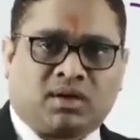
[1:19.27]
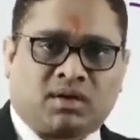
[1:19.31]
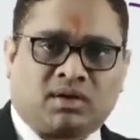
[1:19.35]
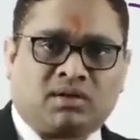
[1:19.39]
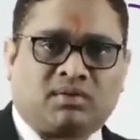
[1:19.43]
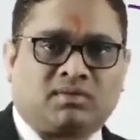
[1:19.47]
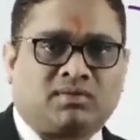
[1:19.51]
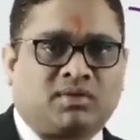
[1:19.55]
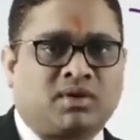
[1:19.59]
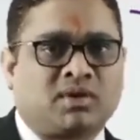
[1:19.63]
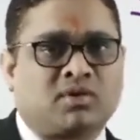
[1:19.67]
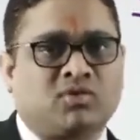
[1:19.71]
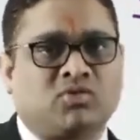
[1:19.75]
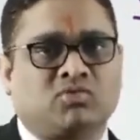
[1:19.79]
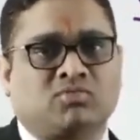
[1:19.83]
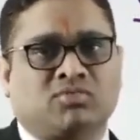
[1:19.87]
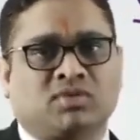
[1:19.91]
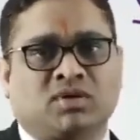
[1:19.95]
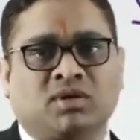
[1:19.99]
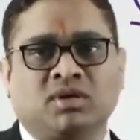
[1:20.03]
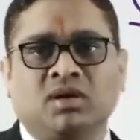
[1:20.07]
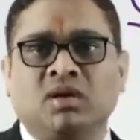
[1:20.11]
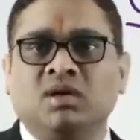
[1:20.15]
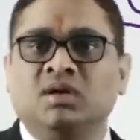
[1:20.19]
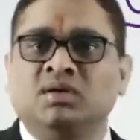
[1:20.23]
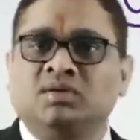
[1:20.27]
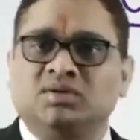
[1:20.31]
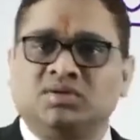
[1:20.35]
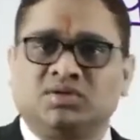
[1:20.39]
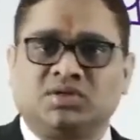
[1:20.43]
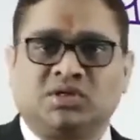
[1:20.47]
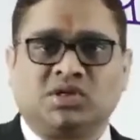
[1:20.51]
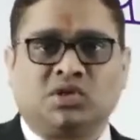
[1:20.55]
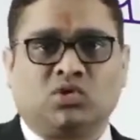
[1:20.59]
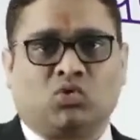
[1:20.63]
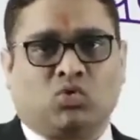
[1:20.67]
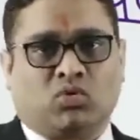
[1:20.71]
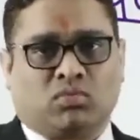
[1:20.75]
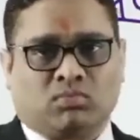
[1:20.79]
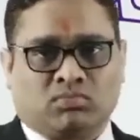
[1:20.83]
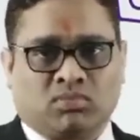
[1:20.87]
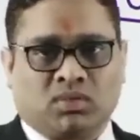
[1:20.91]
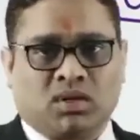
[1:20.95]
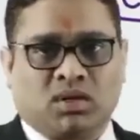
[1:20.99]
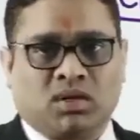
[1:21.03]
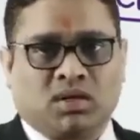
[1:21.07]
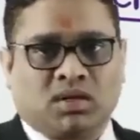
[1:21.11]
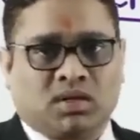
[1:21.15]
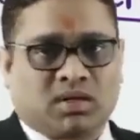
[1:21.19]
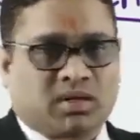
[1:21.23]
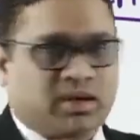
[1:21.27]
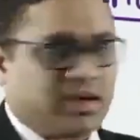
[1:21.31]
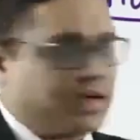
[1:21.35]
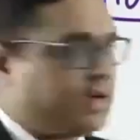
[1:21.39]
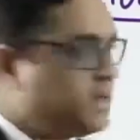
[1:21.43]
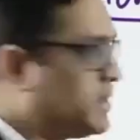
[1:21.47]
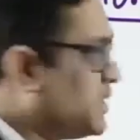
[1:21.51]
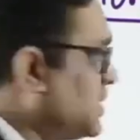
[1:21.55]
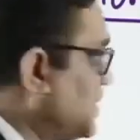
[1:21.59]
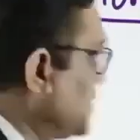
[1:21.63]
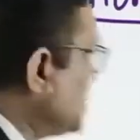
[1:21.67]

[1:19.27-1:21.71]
in our human genome, right?